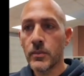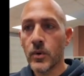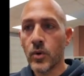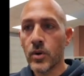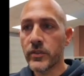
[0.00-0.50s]

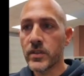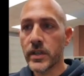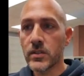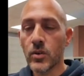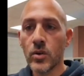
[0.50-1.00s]
or if you'd
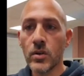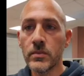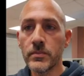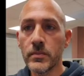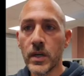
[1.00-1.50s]
like to
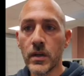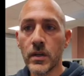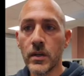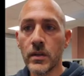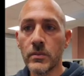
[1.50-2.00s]
call,
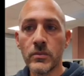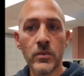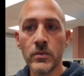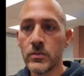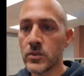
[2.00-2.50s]

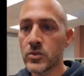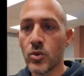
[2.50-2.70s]
just